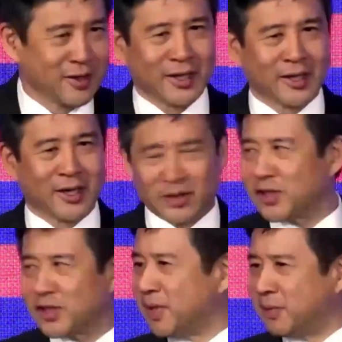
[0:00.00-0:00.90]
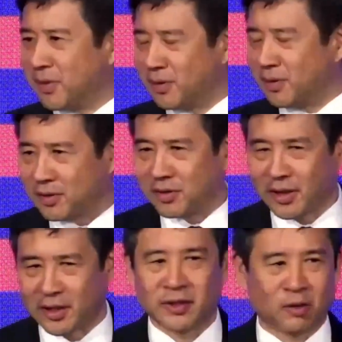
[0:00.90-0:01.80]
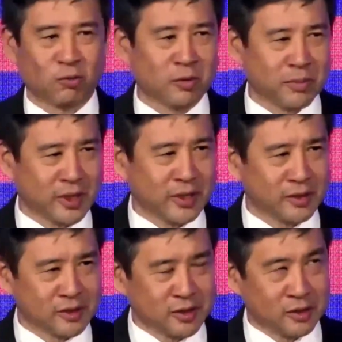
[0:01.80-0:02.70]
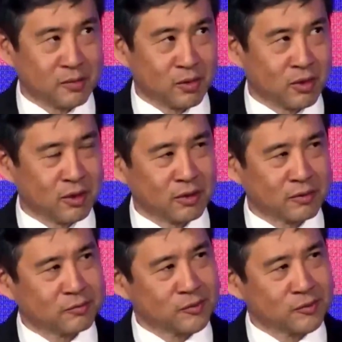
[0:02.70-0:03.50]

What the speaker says: And I think it's a bit of both. I think there will be still more